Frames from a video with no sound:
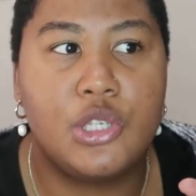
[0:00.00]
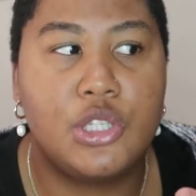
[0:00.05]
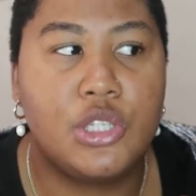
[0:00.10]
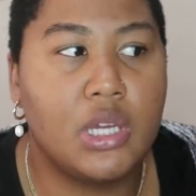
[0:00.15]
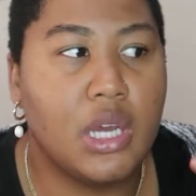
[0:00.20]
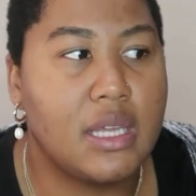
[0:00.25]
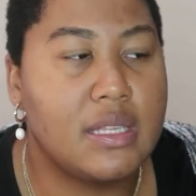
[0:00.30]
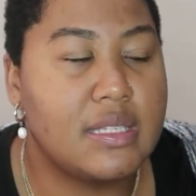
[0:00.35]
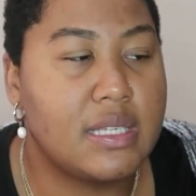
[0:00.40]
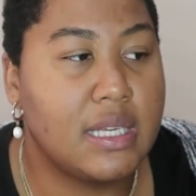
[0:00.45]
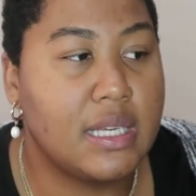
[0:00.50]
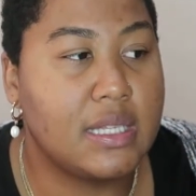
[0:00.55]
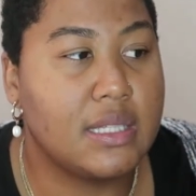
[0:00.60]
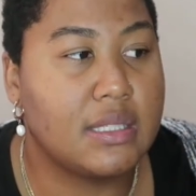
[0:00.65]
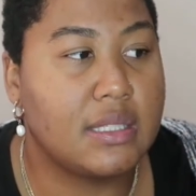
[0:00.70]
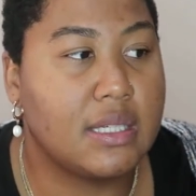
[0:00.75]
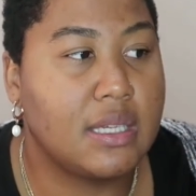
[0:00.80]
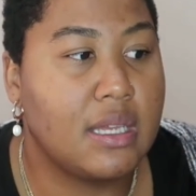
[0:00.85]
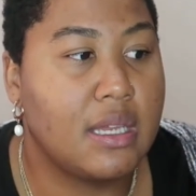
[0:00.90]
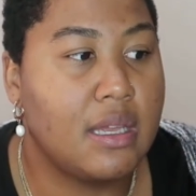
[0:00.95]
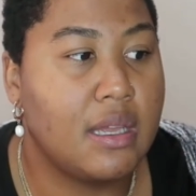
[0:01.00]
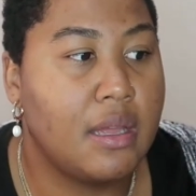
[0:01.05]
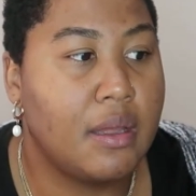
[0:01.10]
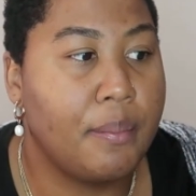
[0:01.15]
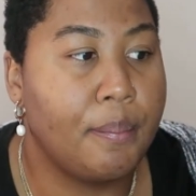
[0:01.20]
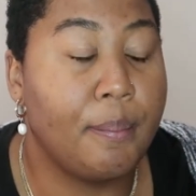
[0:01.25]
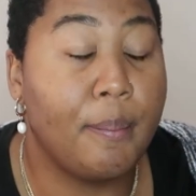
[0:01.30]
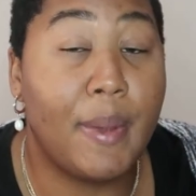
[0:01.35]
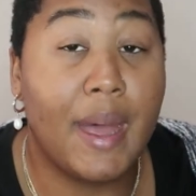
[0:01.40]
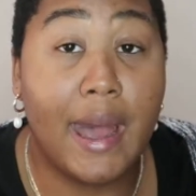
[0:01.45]
doesn't
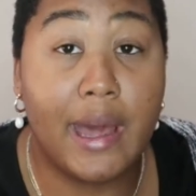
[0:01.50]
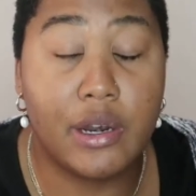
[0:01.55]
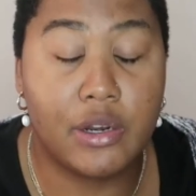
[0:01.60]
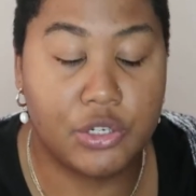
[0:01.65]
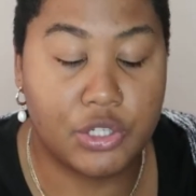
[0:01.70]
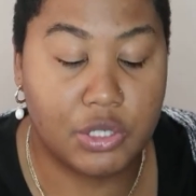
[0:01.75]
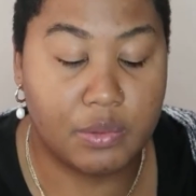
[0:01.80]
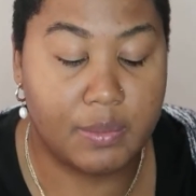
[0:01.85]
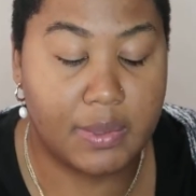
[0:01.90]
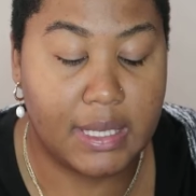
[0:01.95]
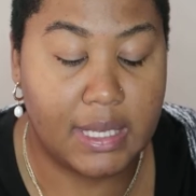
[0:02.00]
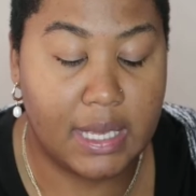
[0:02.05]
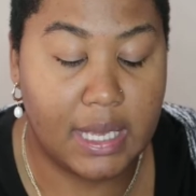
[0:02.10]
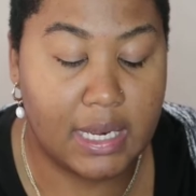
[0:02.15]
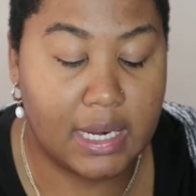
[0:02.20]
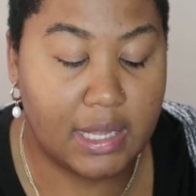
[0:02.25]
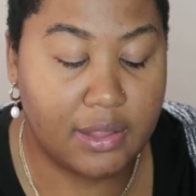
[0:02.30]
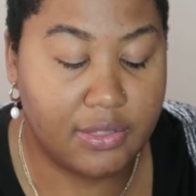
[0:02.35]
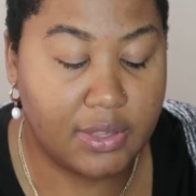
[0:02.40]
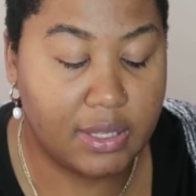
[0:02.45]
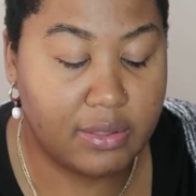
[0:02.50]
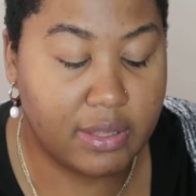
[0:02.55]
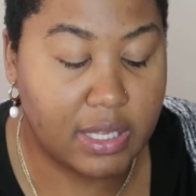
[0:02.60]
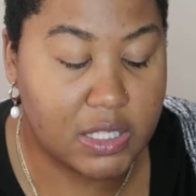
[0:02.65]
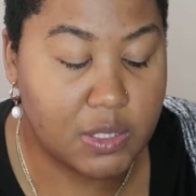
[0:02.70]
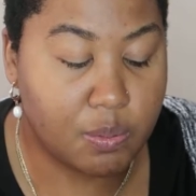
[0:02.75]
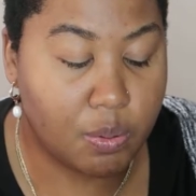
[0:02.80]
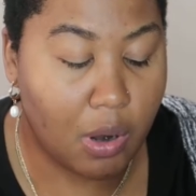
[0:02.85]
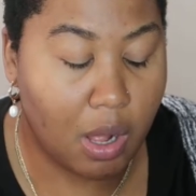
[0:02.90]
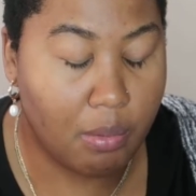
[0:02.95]
matter to me and i think
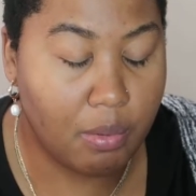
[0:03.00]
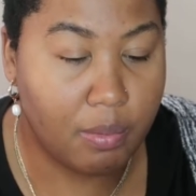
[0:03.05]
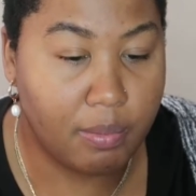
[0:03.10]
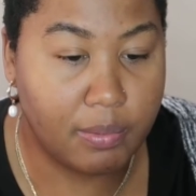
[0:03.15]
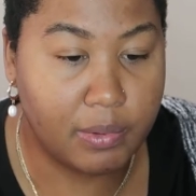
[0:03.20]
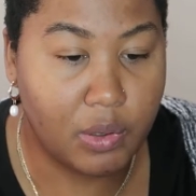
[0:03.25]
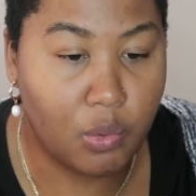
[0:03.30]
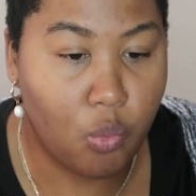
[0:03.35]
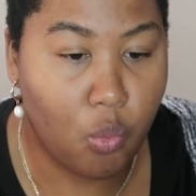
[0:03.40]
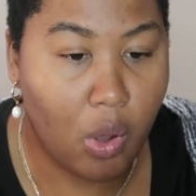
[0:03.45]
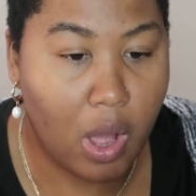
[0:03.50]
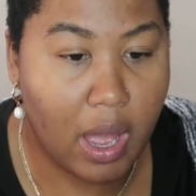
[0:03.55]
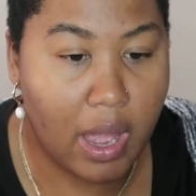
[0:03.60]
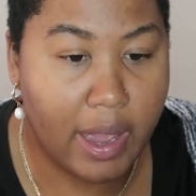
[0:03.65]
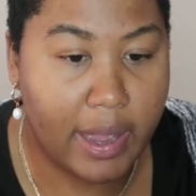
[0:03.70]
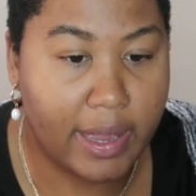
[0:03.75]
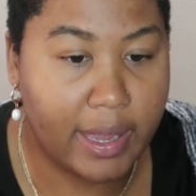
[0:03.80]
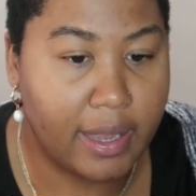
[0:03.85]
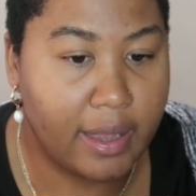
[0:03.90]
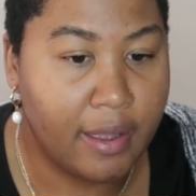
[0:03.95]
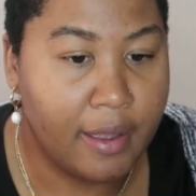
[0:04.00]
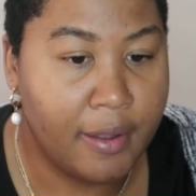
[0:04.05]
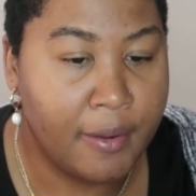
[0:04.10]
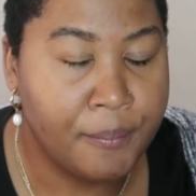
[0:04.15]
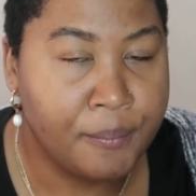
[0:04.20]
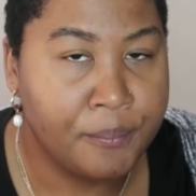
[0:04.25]
that's probably why